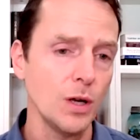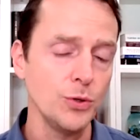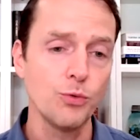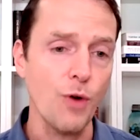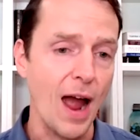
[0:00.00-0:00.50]
a
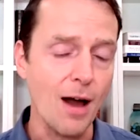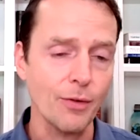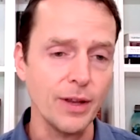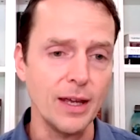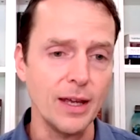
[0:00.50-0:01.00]
new
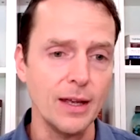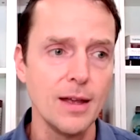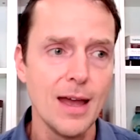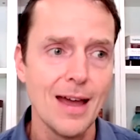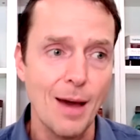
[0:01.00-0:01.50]
route. And
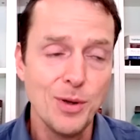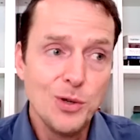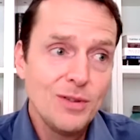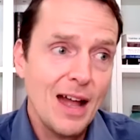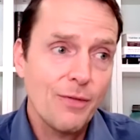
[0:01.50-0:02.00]
I've been
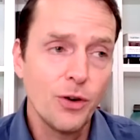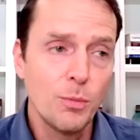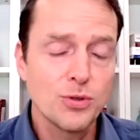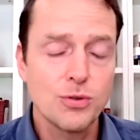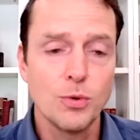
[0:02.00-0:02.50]
doing that for almost,